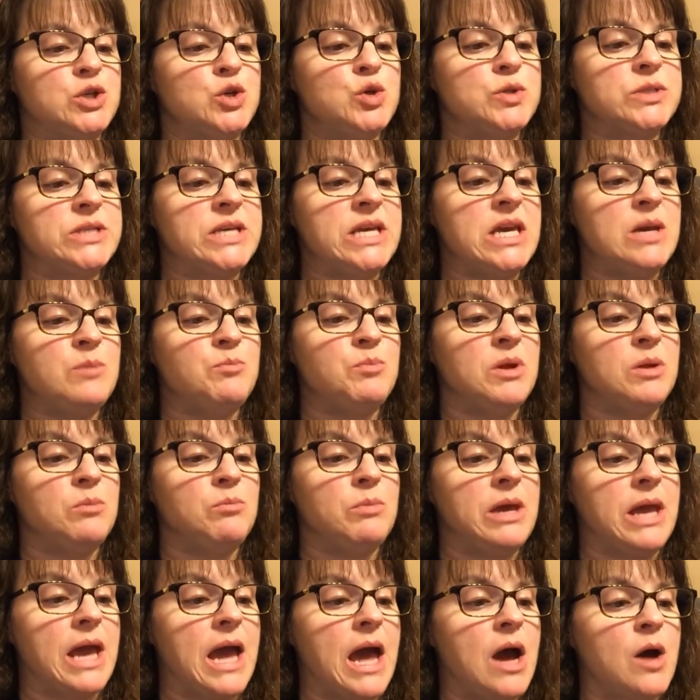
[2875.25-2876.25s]
who's keeping
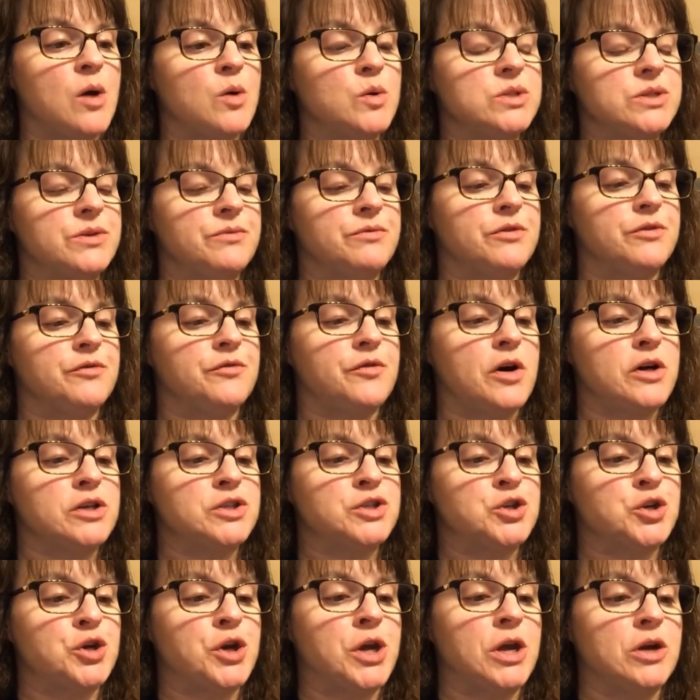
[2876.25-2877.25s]
me out of the
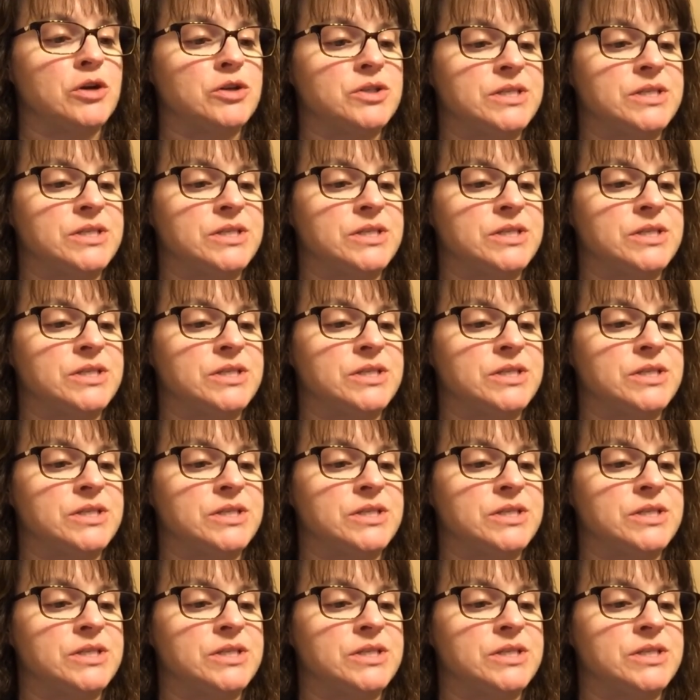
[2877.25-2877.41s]
foster care